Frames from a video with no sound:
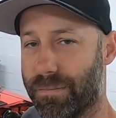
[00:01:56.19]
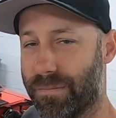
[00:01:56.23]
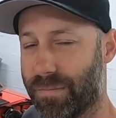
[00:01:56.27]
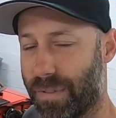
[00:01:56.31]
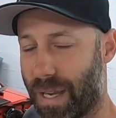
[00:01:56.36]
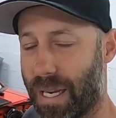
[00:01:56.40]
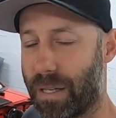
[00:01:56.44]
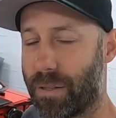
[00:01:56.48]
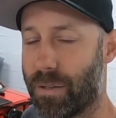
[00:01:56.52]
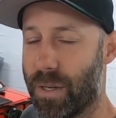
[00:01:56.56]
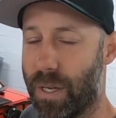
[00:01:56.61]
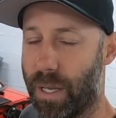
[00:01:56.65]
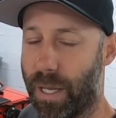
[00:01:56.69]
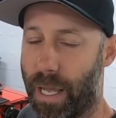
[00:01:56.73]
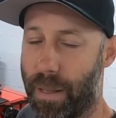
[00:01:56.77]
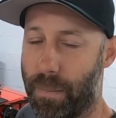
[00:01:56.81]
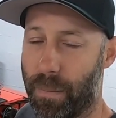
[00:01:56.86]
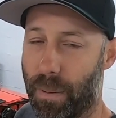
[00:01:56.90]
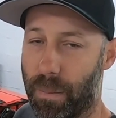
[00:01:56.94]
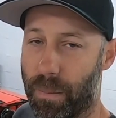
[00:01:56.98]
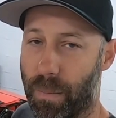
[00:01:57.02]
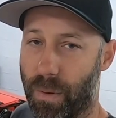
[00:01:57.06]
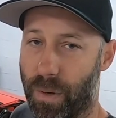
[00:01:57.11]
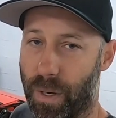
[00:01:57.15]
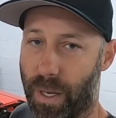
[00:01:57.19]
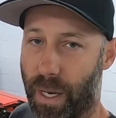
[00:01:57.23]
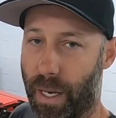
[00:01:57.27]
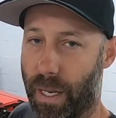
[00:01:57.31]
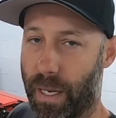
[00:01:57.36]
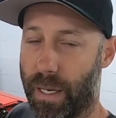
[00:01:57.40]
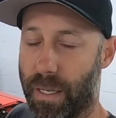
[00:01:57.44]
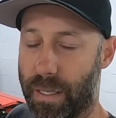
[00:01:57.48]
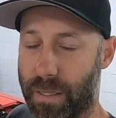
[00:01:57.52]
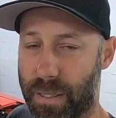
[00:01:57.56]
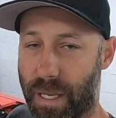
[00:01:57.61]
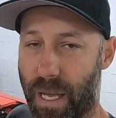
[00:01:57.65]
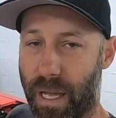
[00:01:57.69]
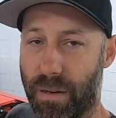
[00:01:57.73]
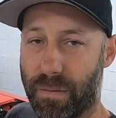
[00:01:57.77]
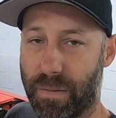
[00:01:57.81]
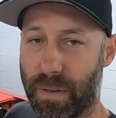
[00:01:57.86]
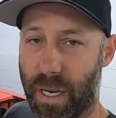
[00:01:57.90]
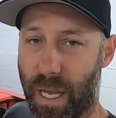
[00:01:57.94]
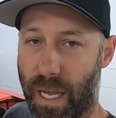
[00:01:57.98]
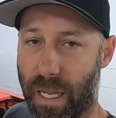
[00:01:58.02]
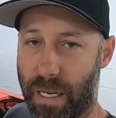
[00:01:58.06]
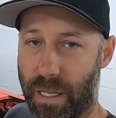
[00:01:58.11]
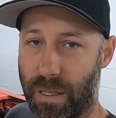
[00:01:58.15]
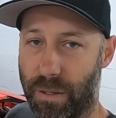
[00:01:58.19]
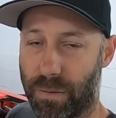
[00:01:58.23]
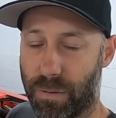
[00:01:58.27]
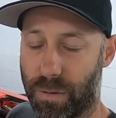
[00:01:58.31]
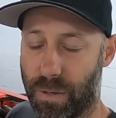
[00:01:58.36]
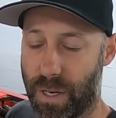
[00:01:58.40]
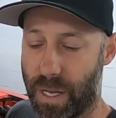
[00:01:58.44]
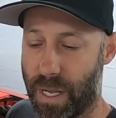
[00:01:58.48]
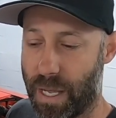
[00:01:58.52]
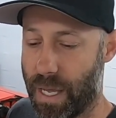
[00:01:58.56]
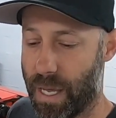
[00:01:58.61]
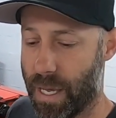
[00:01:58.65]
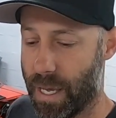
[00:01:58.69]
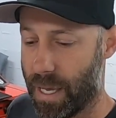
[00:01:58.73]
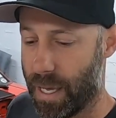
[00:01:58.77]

factory K member in it. It's out of a 93.